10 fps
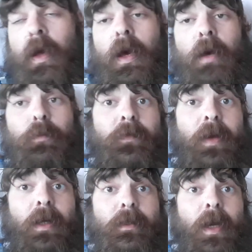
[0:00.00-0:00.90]
I put
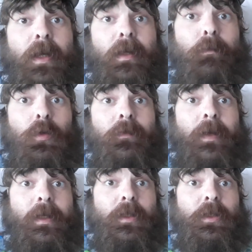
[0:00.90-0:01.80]

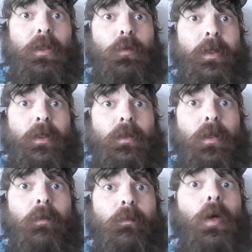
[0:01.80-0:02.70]
veggies on it.
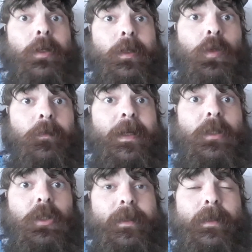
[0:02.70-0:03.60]
Onions are
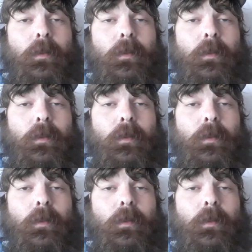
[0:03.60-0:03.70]
veggies.